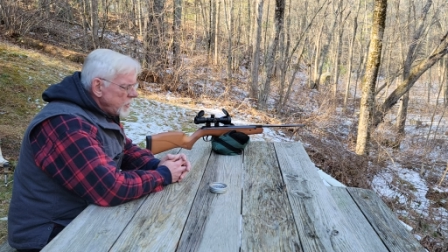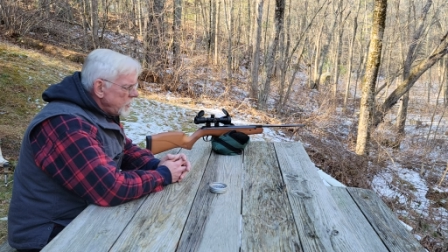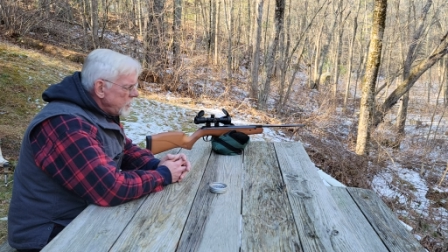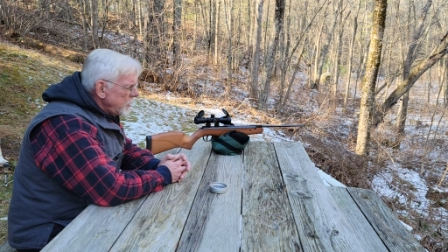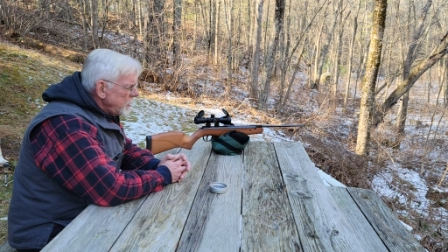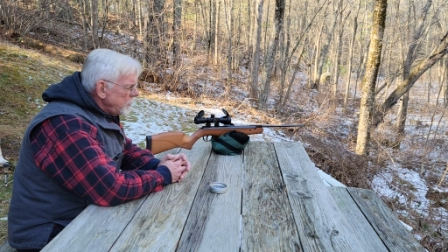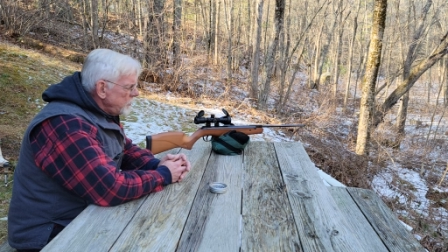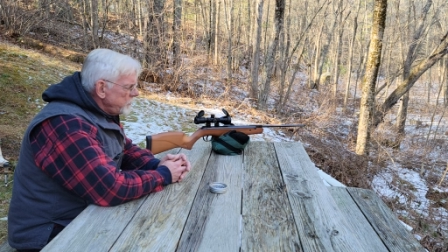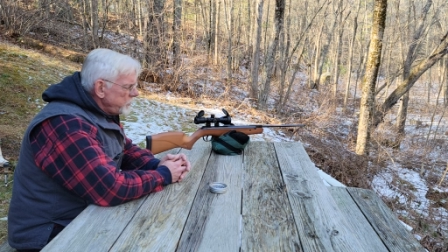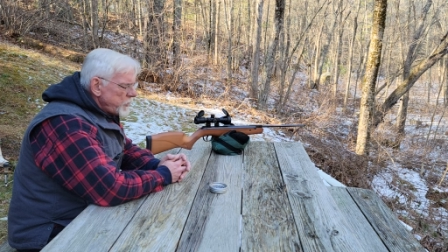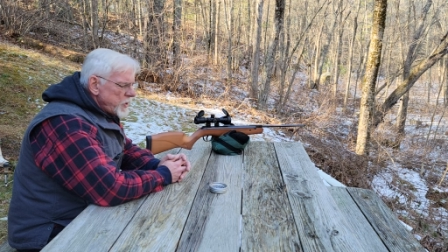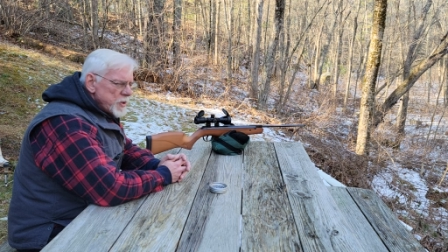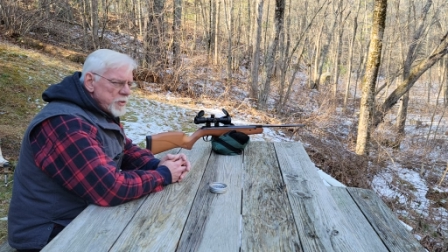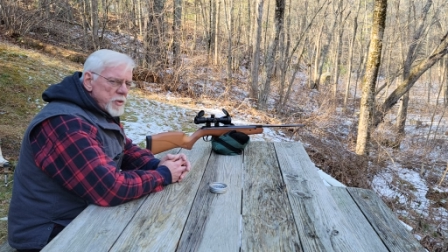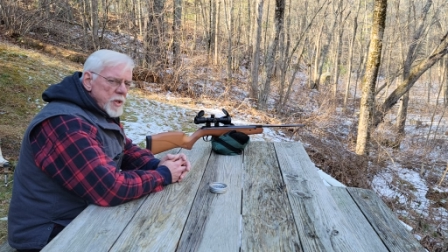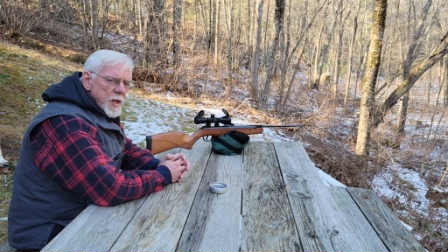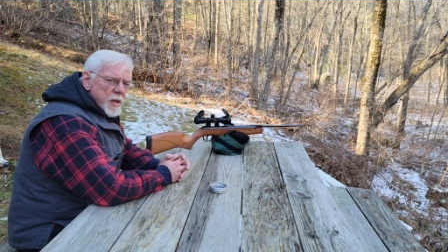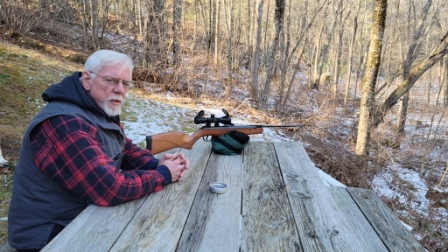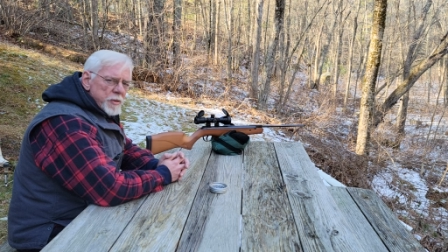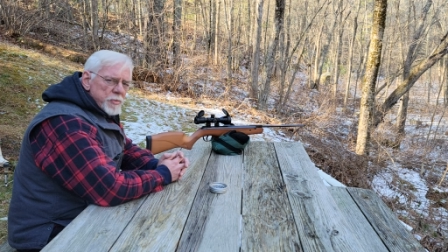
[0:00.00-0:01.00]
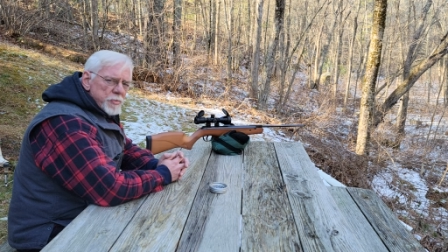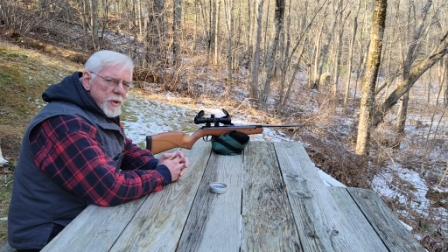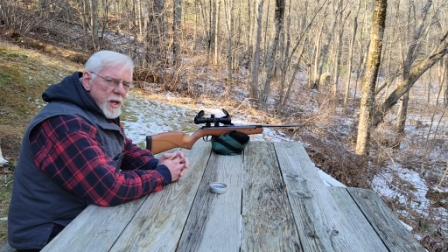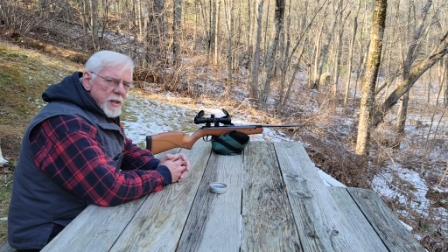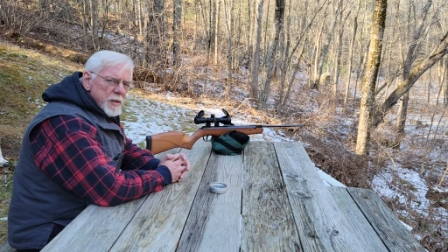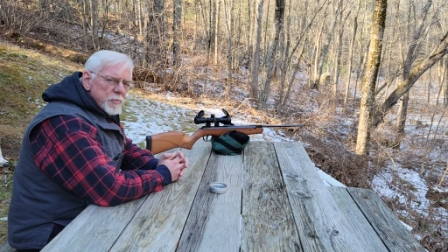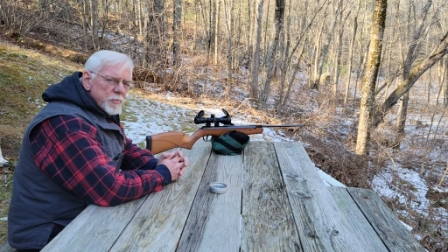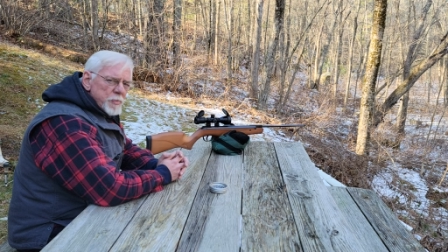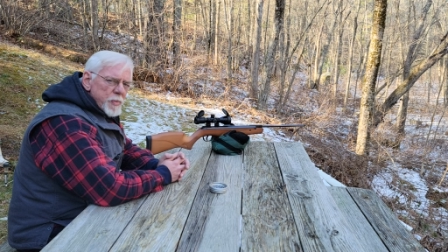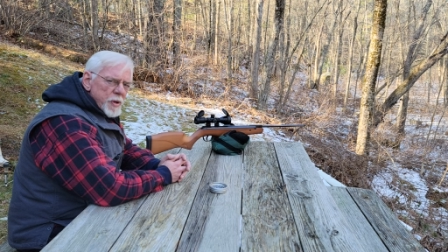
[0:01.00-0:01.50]
Um, it's got a
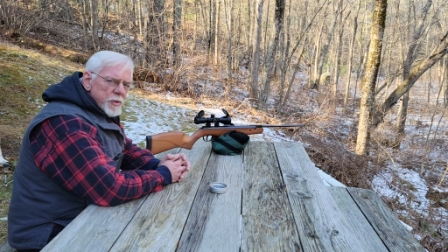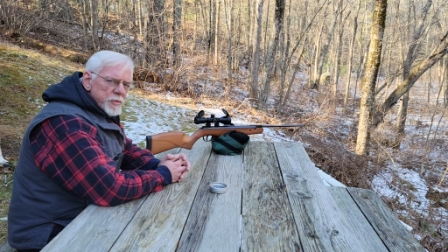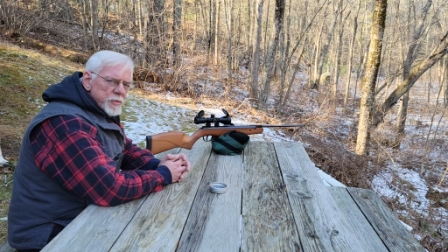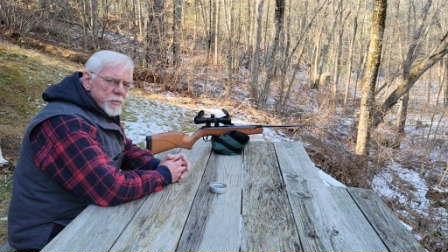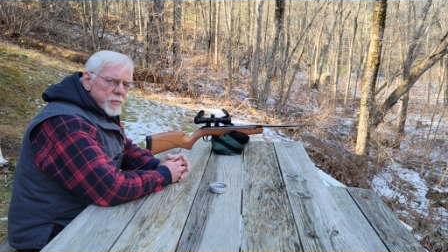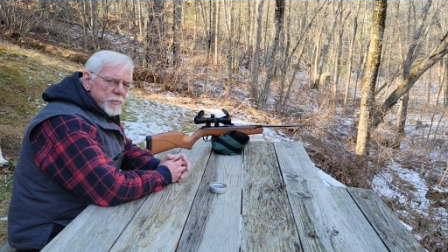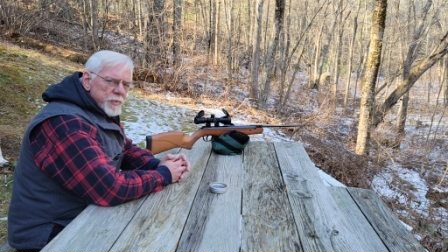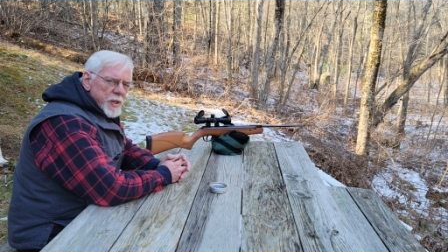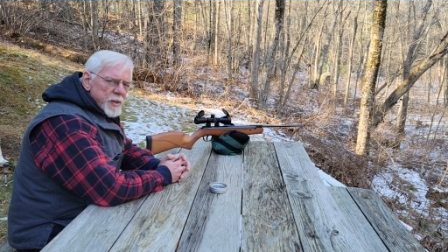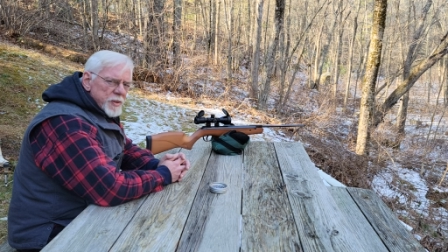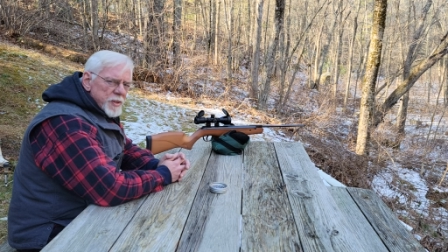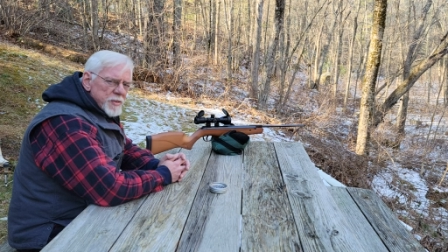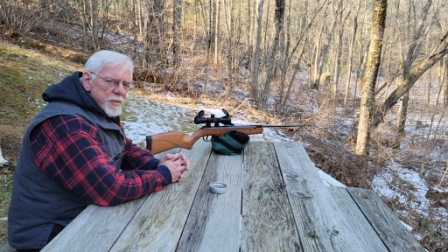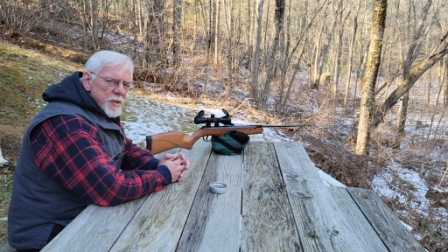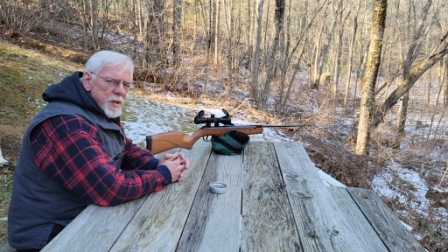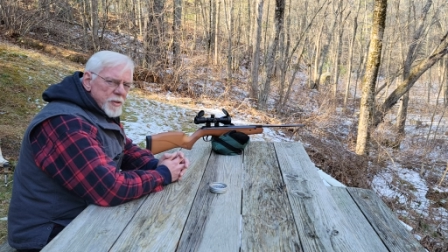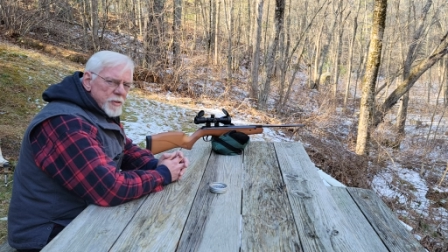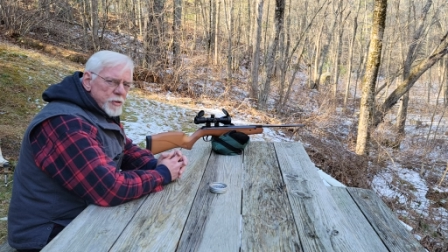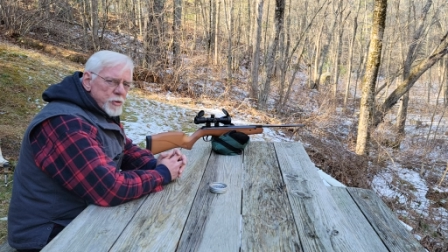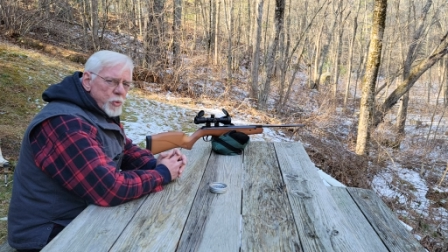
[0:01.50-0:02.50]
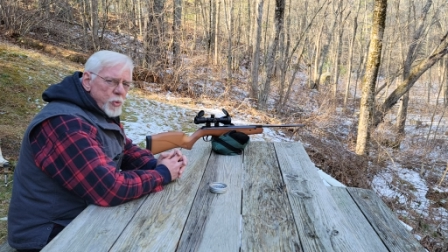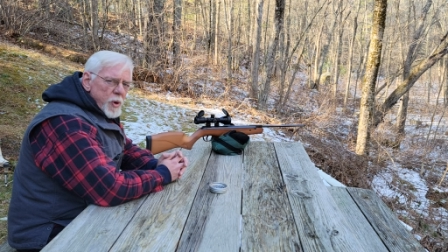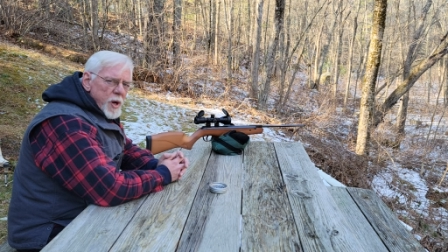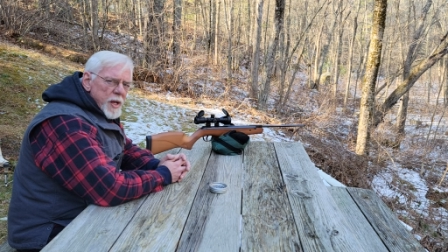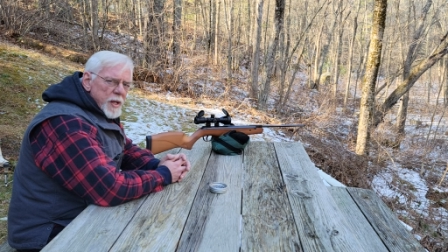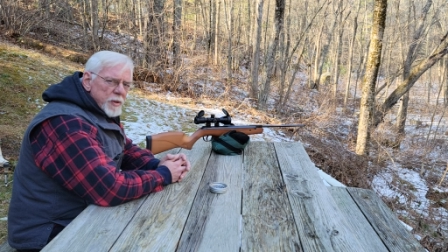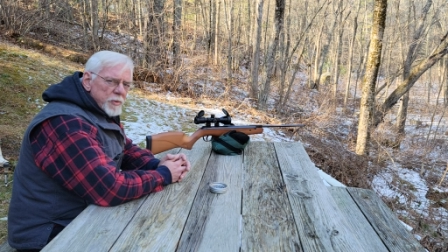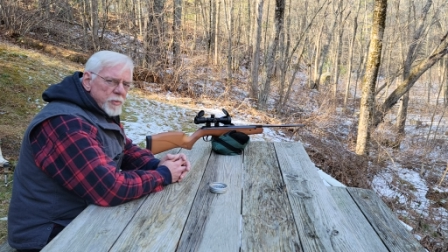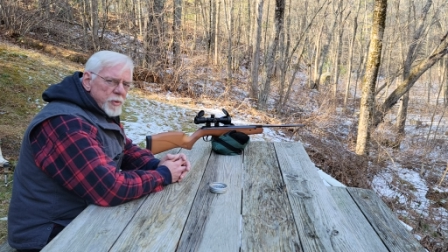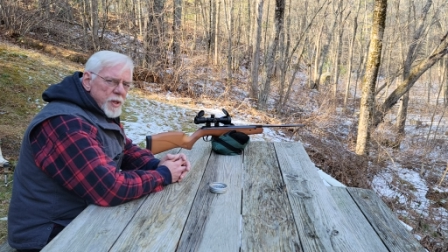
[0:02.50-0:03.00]
threaded muzzle. Now this gun's
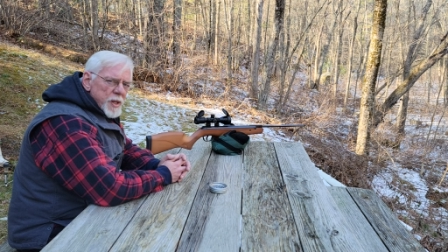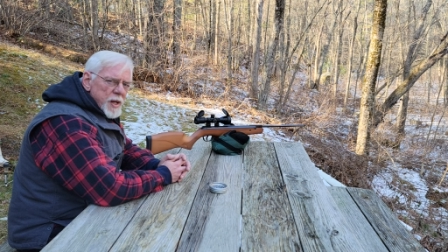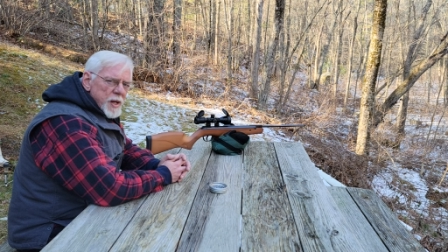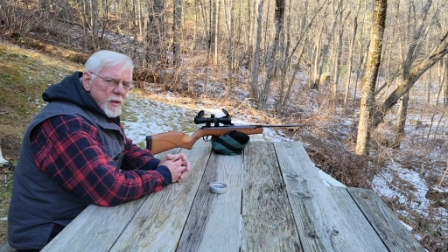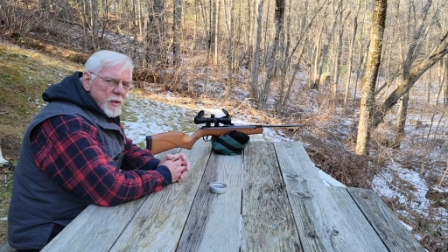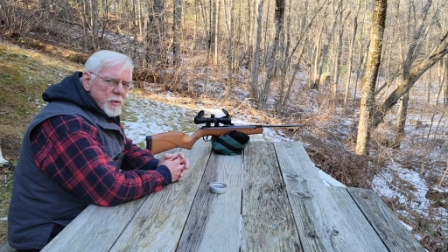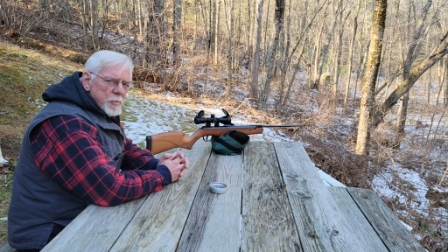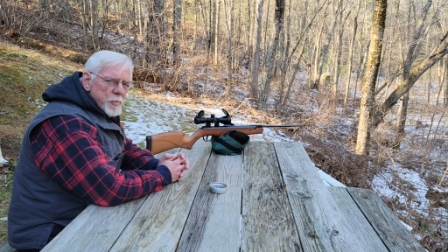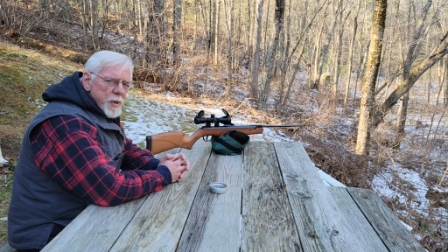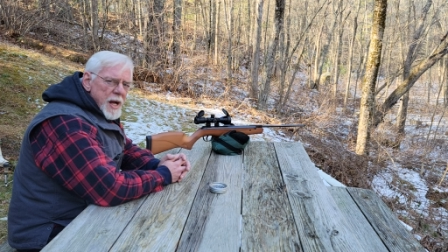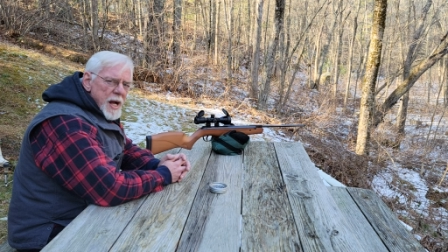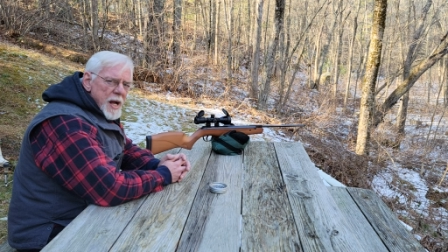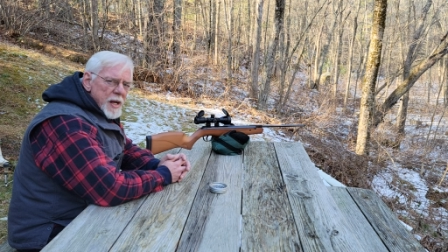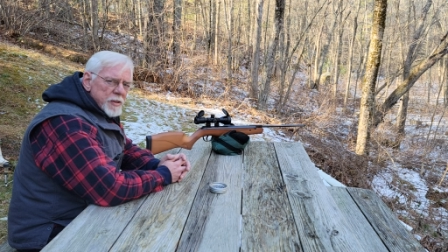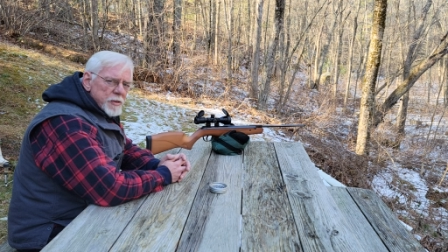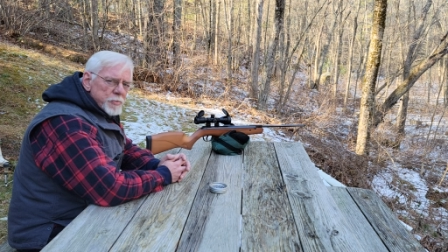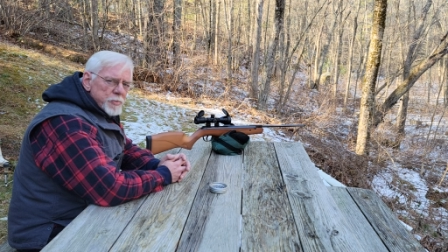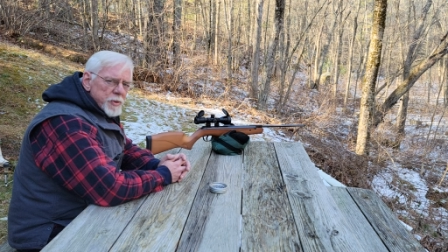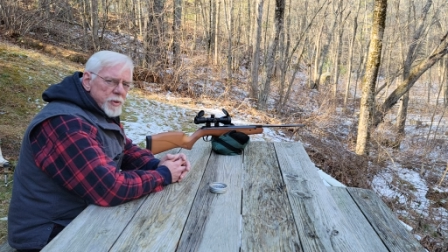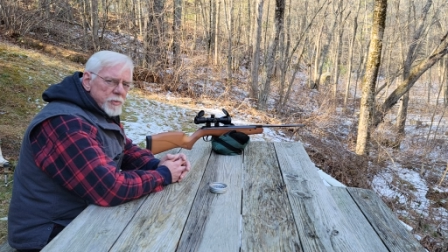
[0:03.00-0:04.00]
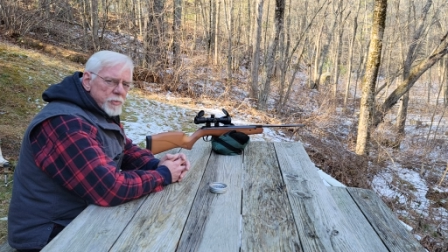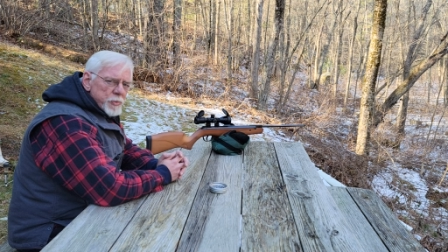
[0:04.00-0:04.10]
quiet right out of the box, but